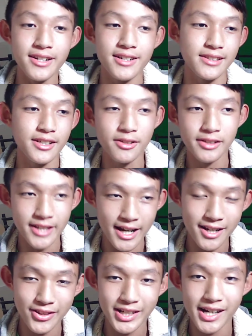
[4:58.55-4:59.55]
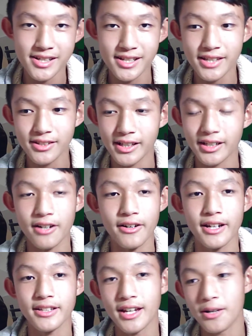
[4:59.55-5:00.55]
Literally anything I said, like, all right,
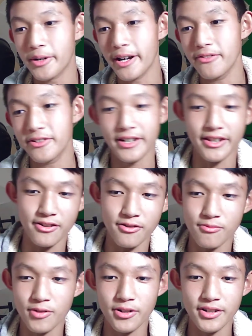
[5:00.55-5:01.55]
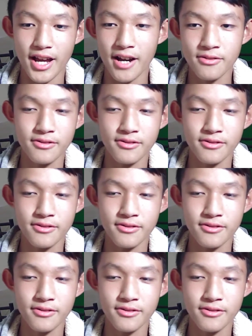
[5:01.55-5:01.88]
yeah, whatever, and they just wrote it down,